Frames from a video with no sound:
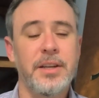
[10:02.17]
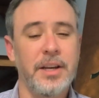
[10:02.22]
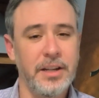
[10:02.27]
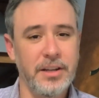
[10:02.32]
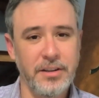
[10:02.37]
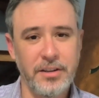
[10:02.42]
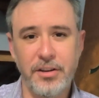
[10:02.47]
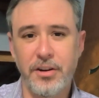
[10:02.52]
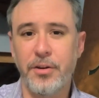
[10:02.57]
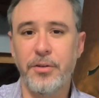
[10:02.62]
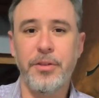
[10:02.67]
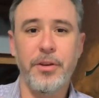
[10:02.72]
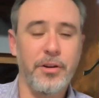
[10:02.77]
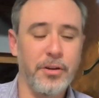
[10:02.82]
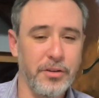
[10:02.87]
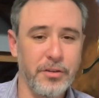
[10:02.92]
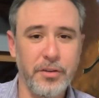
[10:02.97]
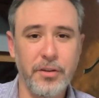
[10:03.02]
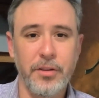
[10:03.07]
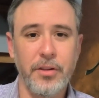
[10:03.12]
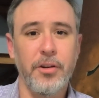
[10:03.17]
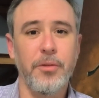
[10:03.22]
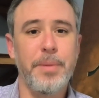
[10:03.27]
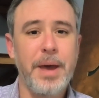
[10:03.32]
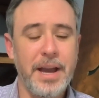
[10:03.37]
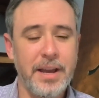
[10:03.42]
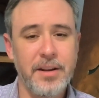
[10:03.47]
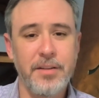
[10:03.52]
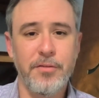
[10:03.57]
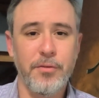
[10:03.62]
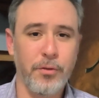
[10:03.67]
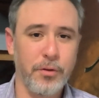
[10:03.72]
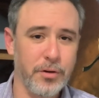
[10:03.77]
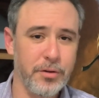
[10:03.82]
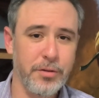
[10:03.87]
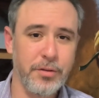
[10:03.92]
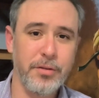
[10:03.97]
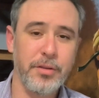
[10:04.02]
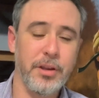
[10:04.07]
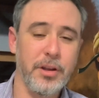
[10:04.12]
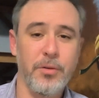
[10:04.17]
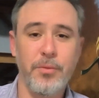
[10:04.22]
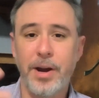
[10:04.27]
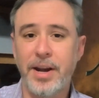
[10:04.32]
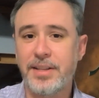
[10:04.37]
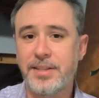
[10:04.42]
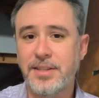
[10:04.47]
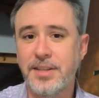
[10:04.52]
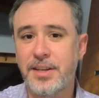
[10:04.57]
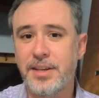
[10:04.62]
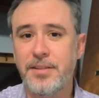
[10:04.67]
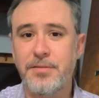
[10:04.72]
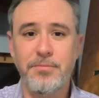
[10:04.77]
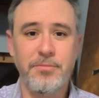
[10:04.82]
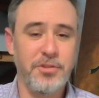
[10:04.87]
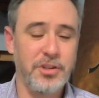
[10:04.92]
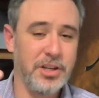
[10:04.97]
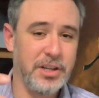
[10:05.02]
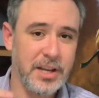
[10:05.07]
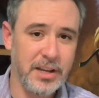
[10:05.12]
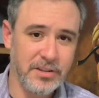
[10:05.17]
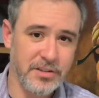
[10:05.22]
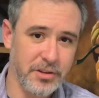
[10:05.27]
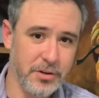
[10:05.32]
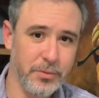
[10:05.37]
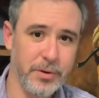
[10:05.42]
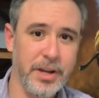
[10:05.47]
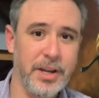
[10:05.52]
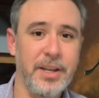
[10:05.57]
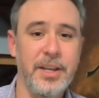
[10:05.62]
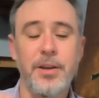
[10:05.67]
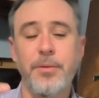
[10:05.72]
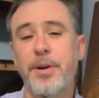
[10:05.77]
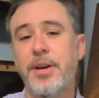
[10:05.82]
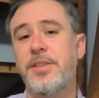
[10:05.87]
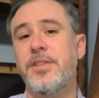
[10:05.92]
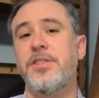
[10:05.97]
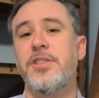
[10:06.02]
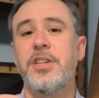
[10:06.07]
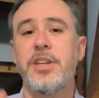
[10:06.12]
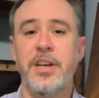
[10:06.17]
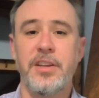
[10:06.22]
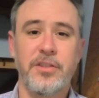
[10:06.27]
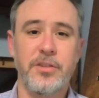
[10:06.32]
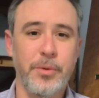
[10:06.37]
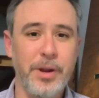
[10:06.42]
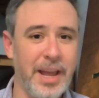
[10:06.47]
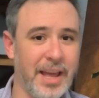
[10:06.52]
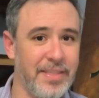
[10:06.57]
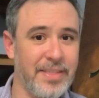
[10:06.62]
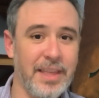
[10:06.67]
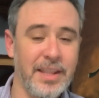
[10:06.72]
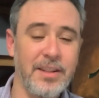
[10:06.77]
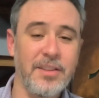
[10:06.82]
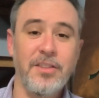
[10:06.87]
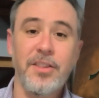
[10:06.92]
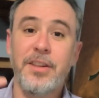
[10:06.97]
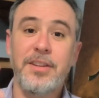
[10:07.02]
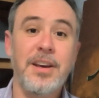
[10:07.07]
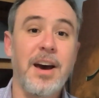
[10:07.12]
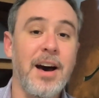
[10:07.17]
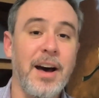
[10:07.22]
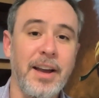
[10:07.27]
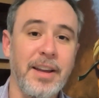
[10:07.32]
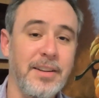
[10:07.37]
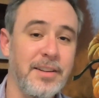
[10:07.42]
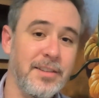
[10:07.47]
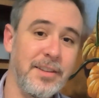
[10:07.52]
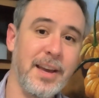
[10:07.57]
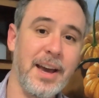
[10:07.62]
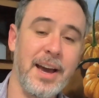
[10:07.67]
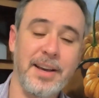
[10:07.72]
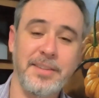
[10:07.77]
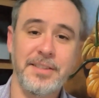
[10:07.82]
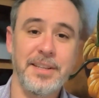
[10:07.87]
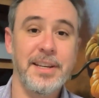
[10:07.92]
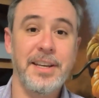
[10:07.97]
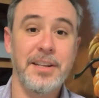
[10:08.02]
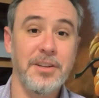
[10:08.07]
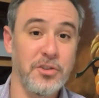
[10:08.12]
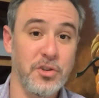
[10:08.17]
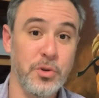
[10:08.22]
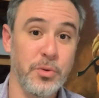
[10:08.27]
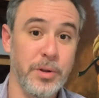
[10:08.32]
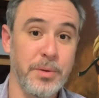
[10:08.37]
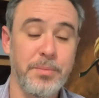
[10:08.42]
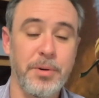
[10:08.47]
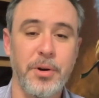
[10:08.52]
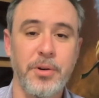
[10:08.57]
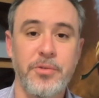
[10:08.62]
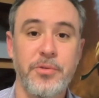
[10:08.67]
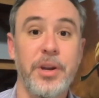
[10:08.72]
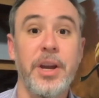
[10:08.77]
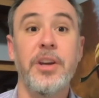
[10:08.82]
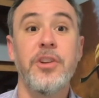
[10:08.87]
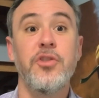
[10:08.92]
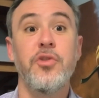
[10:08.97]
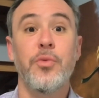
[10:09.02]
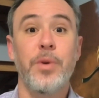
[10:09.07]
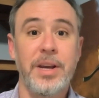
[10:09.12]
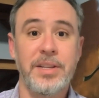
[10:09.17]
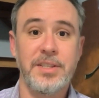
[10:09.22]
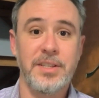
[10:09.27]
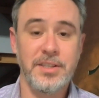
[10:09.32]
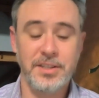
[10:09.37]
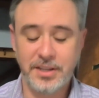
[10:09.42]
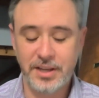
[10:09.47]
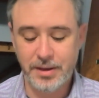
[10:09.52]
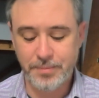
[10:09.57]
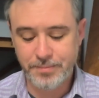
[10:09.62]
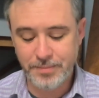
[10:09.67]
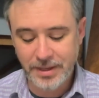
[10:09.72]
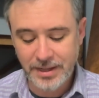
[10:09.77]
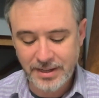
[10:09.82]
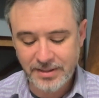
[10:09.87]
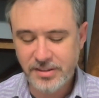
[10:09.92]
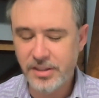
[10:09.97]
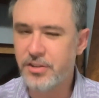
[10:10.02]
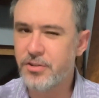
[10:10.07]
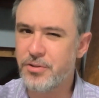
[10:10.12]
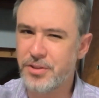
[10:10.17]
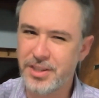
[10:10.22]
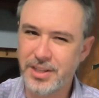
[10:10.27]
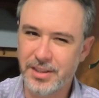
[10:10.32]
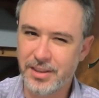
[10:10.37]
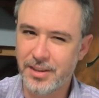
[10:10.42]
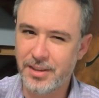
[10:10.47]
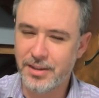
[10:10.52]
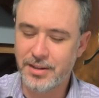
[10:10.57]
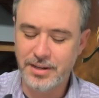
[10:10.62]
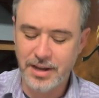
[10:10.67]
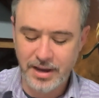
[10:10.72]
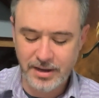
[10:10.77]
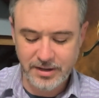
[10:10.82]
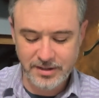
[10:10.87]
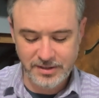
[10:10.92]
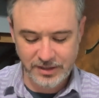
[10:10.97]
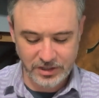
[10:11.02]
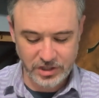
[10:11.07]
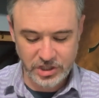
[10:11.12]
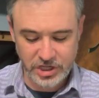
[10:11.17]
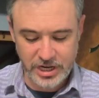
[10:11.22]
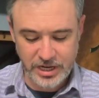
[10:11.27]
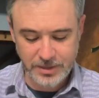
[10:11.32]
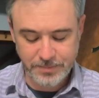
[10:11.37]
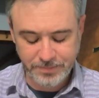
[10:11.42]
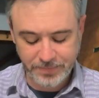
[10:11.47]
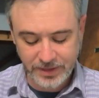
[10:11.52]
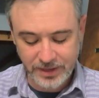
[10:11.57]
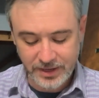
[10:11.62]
And, there is a little back and forth. He writes it, she takes it away. He writes it, she takes it away. And then the tide, as it can do in poetry, addresses him. It's interesting that the tide is a she.